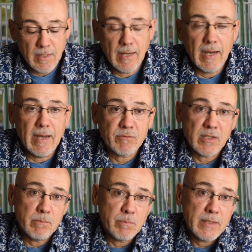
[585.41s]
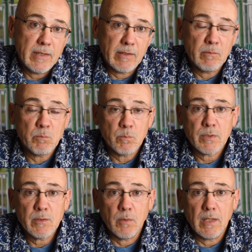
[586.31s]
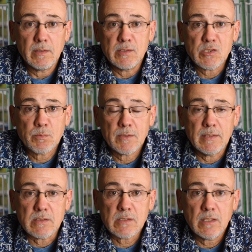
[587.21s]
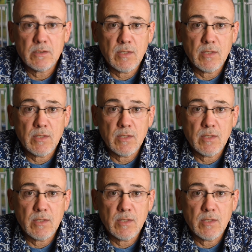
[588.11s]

after competing pretty well in sprints.